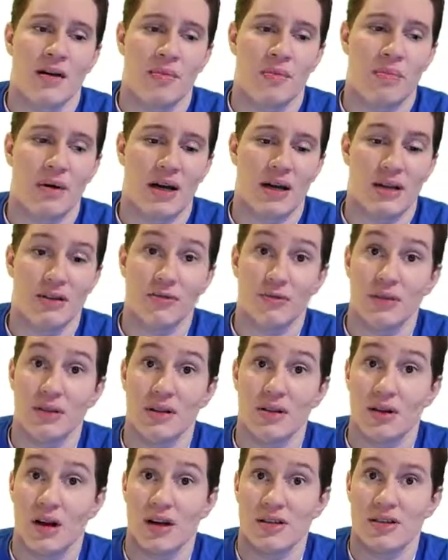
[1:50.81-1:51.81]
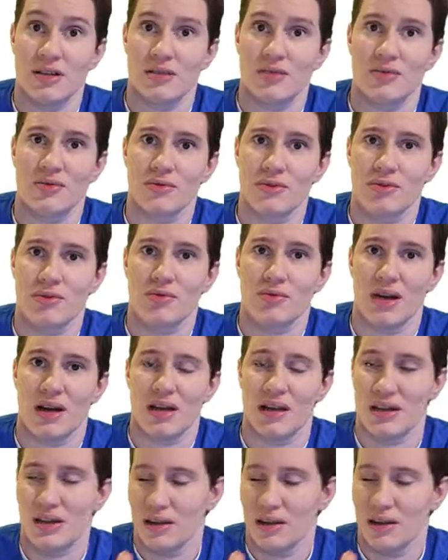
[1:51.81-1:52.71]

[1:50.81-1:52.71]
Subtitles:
But if we logic through, right,